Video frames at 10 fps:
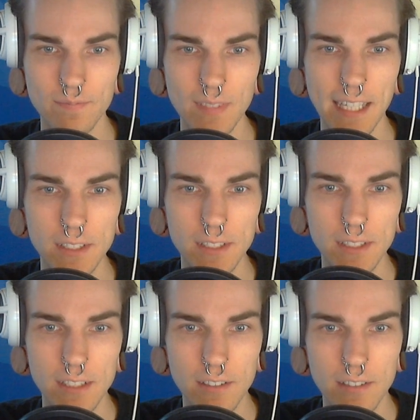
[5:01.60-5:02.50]
Yeah,
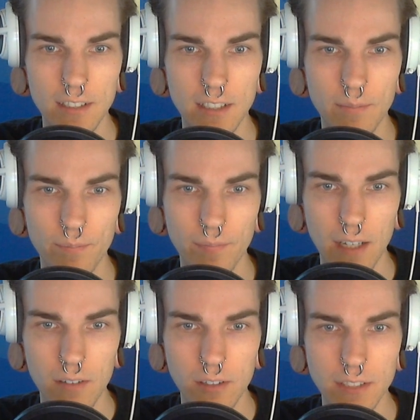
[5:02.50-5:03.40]
so
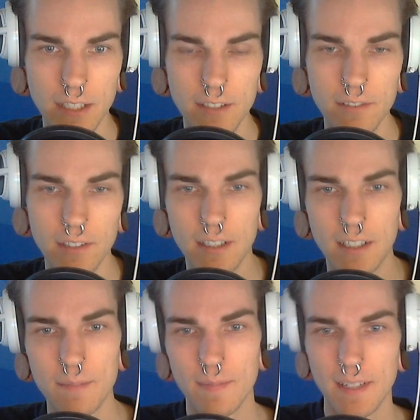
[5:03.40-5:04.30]
how old are you?
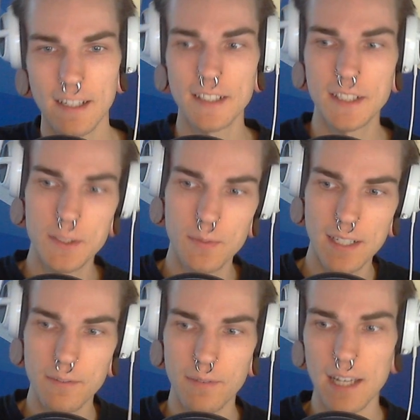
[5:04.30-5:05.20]
I got
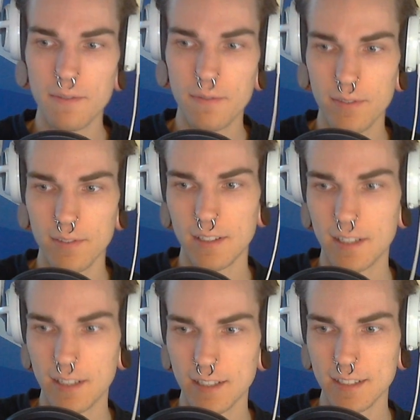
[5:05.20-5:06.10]
25
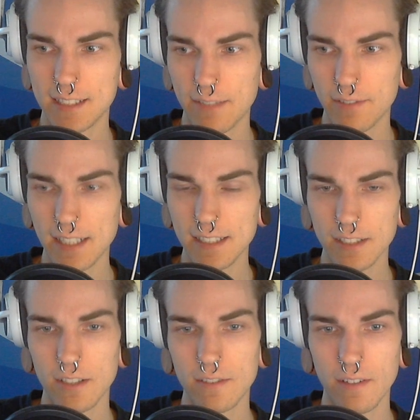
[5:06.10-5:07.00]
7 days
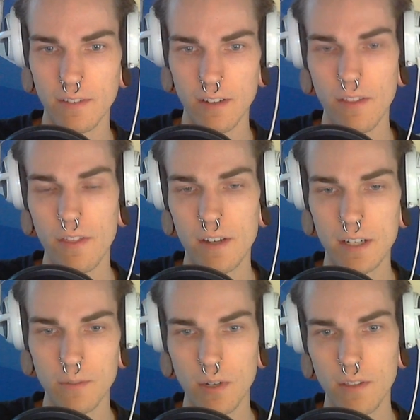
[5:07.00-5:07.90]
ago on the
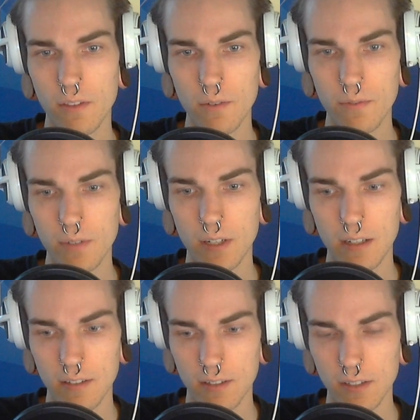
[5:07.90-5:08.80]
31st of
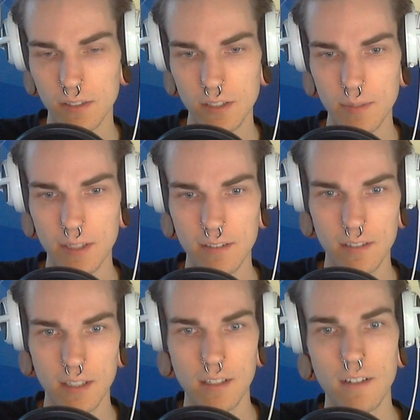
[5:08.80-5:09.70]
October.
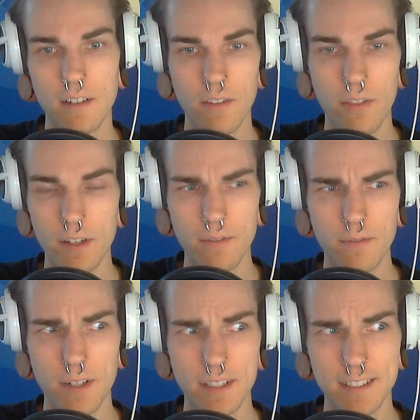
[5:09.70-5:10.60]

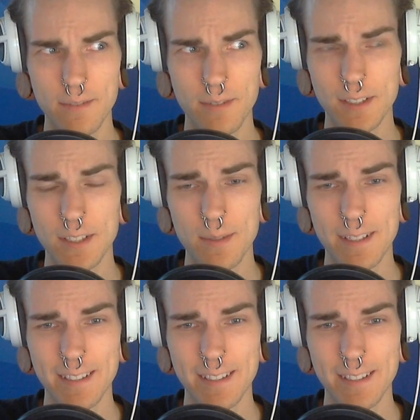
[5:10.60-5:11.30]
31st of October.